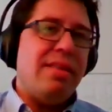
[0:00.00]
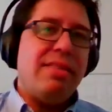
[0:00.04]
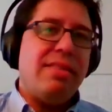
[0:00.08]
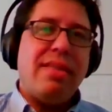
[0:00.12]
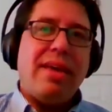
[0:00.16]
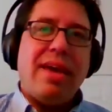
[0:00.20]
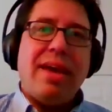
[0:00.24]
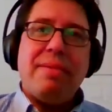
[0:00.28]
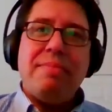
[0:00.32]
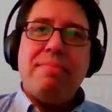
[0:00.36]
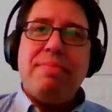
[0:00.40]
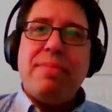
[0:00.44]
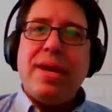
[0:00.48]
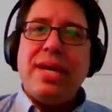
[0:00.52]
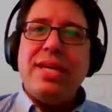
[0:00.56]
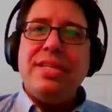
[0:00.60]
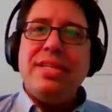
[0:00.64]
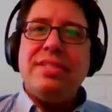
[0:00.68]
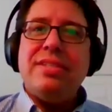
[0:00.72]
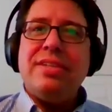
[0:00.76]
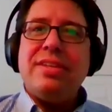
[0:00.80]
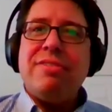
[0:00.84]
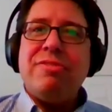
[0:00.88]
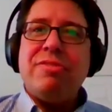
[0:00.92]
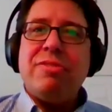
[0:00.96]
Getting
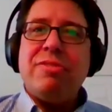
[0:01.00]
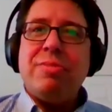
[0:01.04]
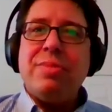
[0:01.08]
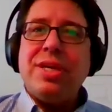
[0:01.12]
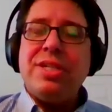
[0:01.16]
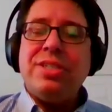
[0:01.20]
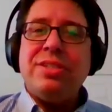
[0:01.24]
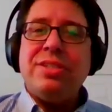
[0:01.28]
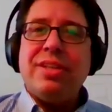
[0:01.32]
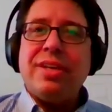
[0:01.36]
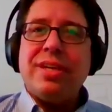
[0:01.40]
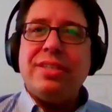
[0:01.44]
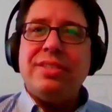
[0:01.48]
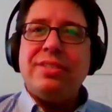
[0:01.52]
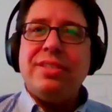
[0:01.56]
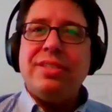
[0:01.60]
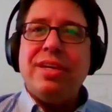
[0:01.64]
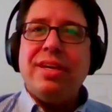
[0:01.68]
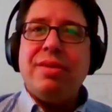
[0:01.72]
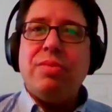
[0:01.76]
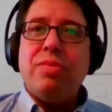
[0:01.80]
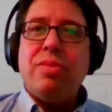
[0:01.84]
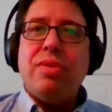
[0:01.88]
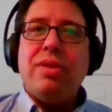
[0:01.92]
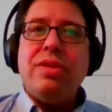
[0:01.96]
that basic information,
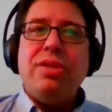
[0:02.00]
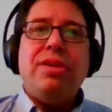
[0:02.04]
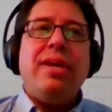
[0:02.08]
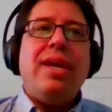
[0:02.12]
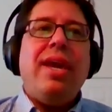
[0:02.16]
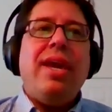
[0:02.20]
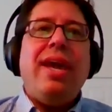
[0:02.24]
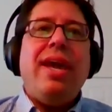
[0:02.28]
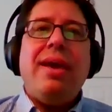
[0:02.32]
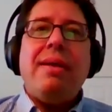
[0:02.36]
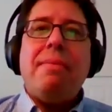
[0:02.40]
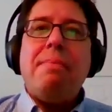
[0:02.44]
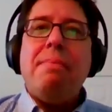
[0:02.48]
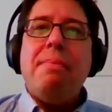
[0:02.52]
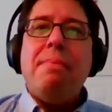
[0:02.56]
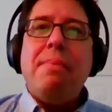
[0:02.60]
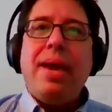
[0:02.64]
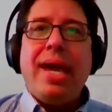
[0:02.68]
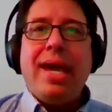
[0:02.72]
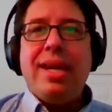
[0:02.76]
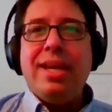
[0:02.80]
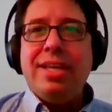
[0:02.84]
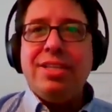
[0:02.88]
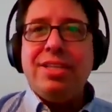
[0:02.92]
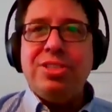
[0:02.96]
like I said, you
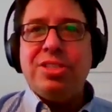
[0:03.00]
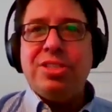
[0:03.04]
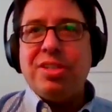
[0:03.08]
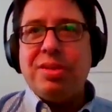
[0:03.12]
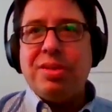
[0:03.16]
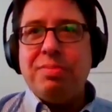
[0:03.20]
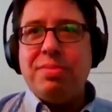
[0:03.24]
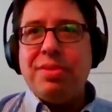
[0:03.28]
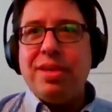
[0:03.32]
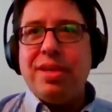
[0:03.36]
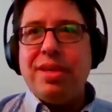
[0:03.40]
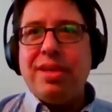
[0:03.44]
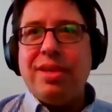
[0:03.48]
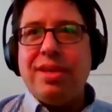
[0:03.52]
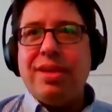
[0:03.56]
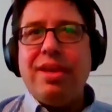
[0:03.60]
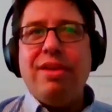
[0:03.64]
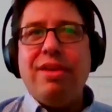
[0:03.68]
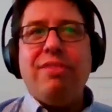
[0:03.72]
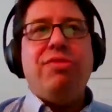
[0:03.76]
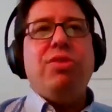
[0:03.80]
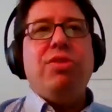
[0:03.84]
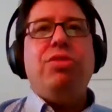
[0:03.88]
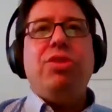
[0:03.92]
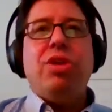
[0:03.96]
can't manage
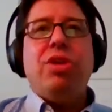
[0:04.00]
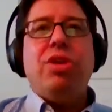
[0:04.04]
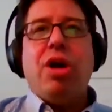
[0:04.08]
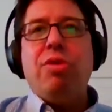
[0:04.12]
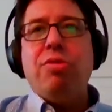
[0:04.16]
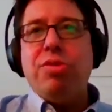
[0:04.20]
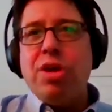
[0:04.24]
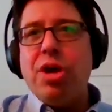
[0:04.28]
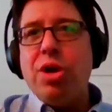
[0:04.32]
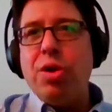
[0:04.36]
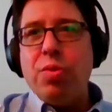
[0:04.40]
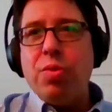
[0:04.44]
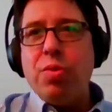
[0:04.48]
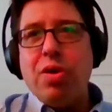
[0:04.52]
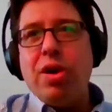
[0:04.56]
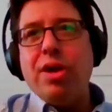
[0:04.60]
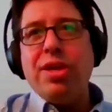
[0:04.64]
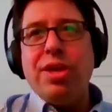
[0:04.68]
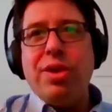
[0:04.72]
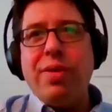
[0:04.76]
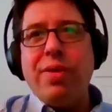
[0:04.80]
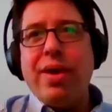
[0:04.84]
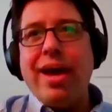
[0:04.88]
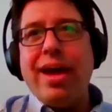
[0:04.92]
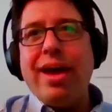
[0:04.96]
something if you don't
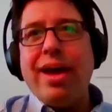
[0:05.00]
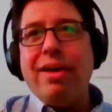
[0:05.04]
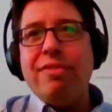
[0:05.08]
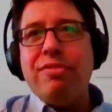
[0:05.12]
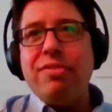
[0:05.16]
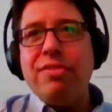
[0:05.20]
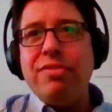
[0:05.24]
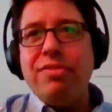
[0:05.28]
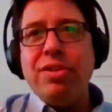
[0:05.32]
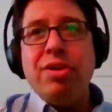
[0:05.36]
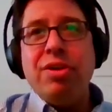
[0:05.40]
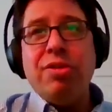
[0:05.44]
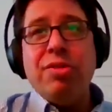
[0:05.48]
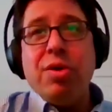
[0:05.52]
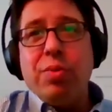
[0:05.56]
know what you have.